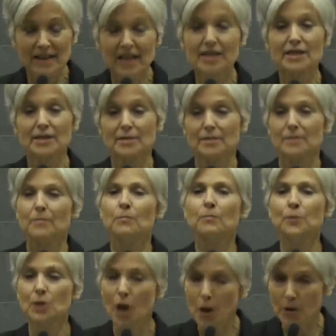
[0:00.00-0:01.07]
This
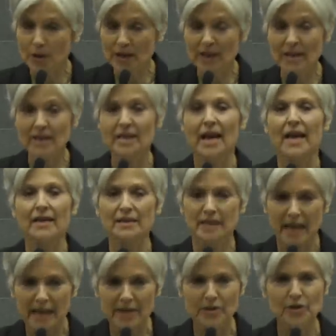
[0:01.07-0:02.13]
bloated and
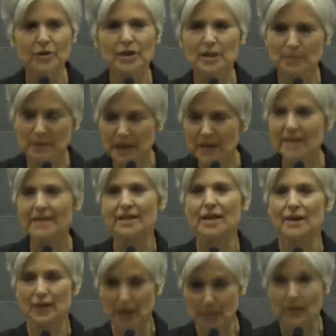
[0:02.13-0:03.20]
dangerous
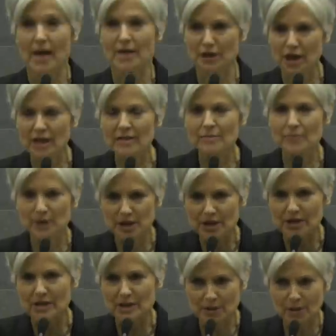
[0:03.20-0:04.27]
military budget,
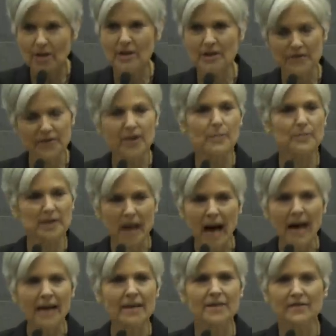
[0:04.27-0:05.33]
which is sort of the flip
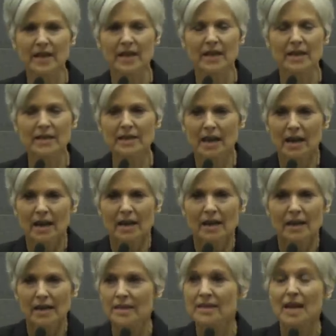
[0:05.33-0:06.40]
side of this,
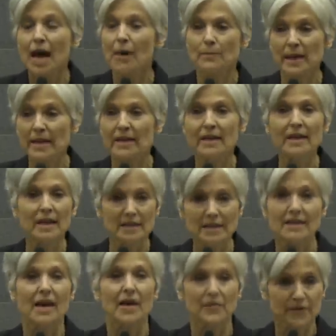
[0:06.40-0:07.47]
is not making us
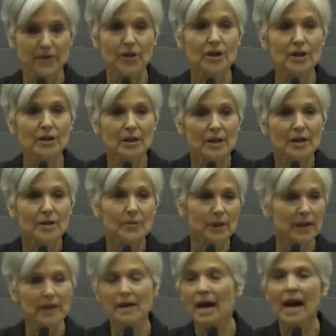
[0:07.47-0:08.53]
safer.
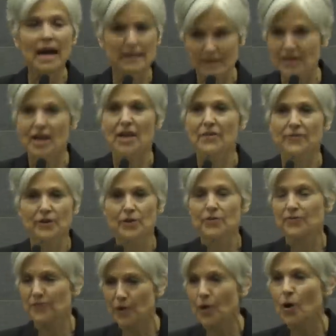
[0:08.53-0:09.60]
We are not
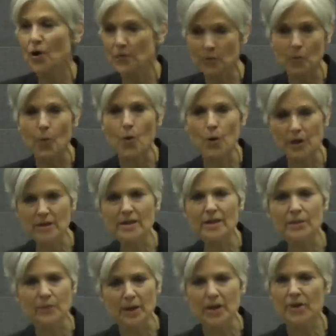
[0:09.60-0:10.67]
safer for all the wars
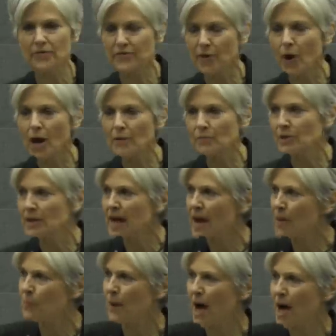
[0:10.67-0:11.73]
that we have fought. We're
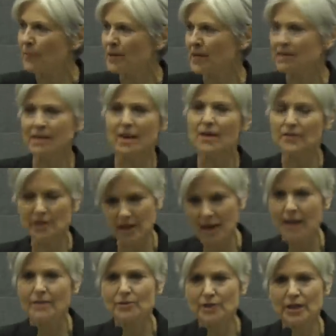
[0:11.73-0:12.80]
now bombing seven
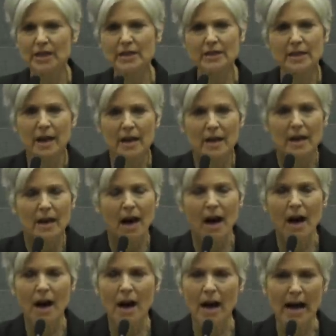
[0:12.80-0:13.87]
countries.
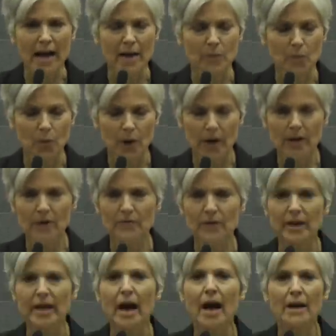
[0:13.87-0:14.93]
Uh, and where have
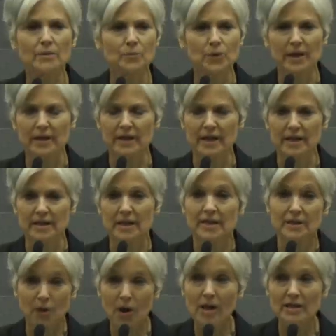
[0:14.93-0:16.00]
we gotten with this?
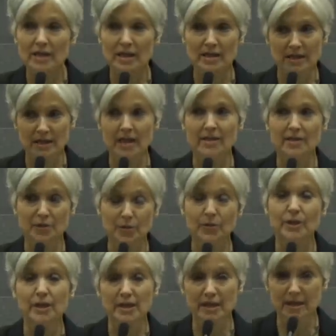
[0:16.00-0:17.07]
It's cost us $6
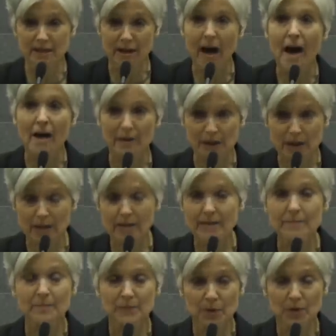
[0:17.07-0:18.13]
trillion
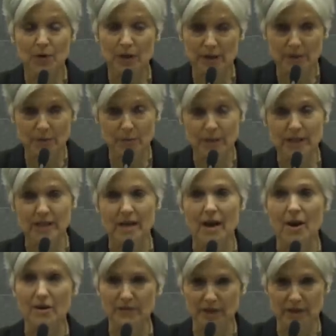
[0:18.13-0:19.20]
according to a recent
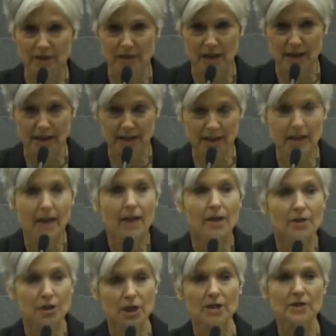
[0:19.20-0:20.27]
Harvard study,
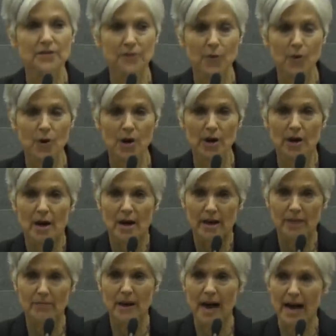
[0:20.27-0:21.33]
just for
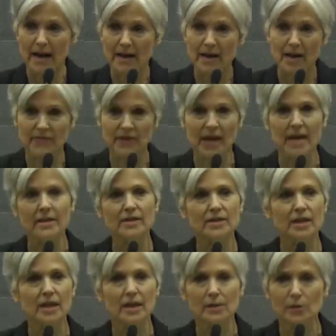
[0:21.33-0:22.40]
Iraq and
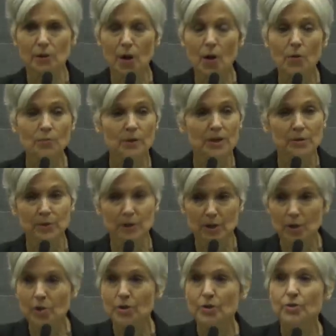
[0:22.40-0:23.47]
Afghanistan alone, when you
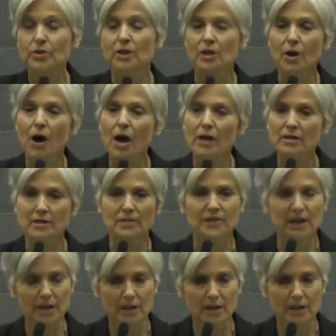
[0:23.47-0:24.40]
include the cost of